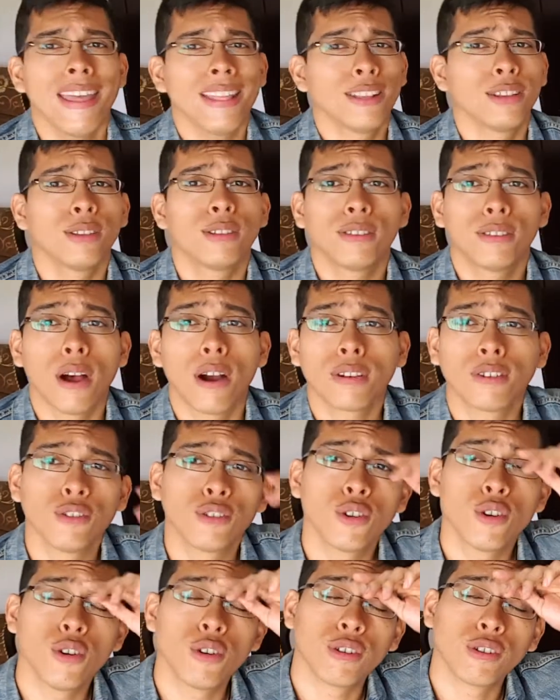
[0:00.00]
This song
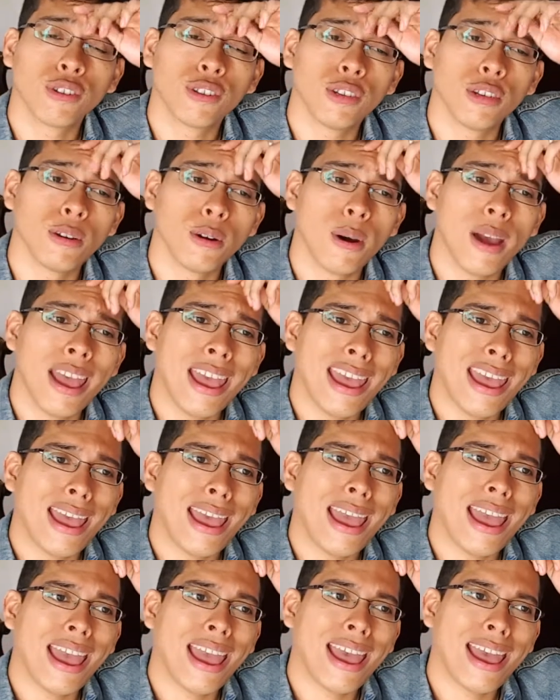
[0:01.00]
just hooks you
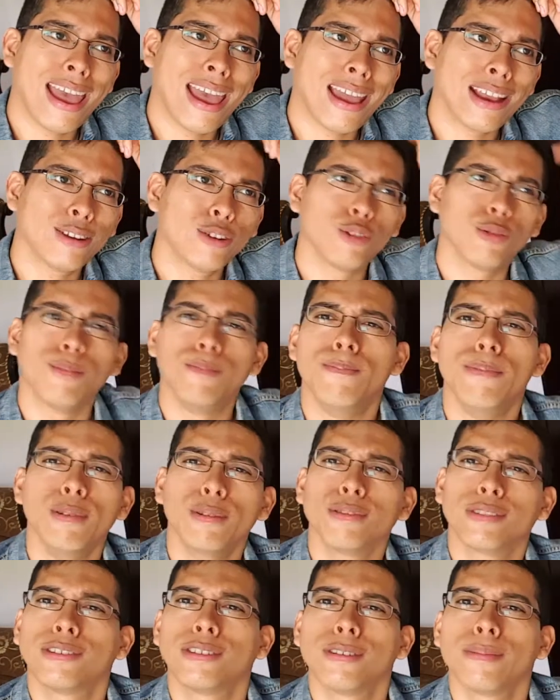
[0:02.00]
and just
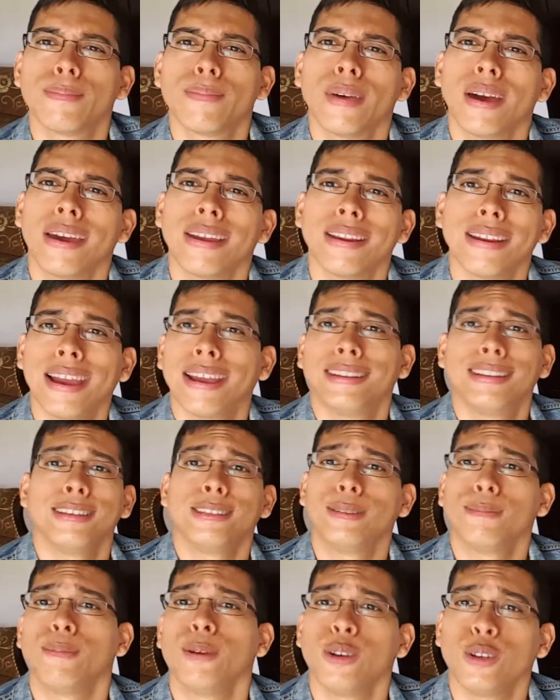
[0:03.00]
builds up that
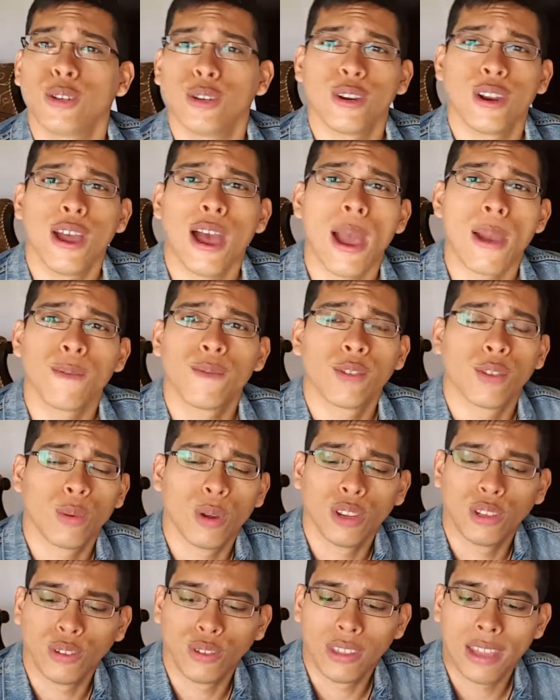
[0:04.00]
anticipation and hype for the
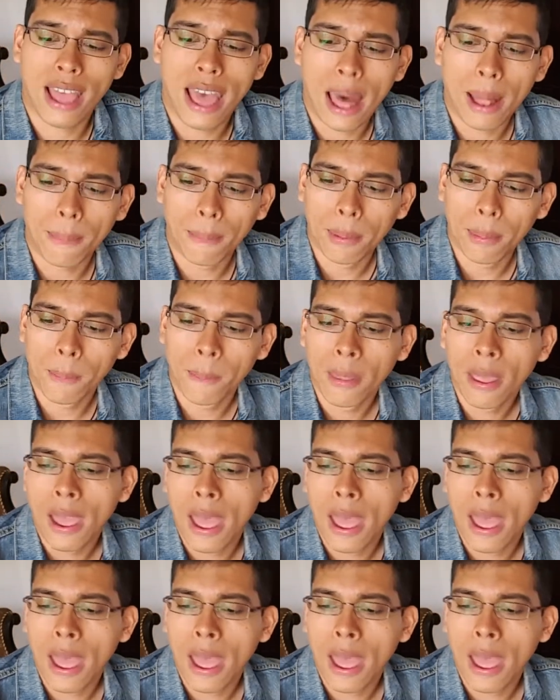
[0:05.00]
rest of the album.